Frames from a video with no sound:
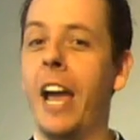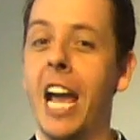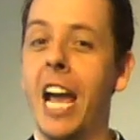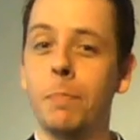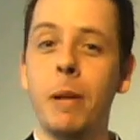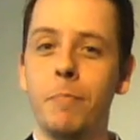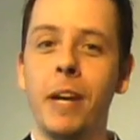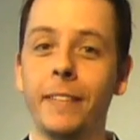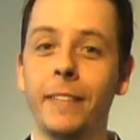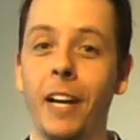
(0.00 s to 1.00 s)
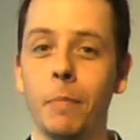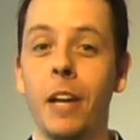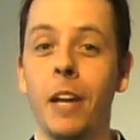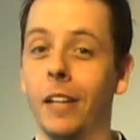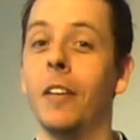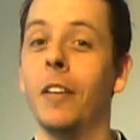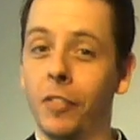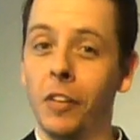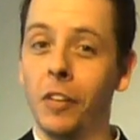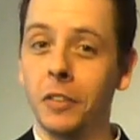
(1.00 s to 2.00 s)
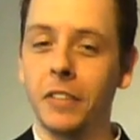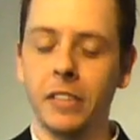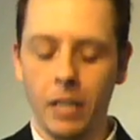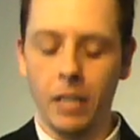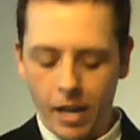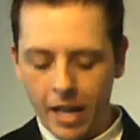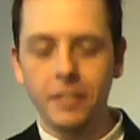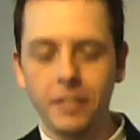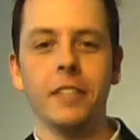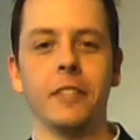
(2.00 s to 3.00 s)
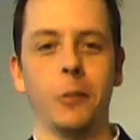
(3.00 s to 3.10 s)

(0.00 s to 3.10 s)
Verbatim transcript: has been picked up for a full season. Hence the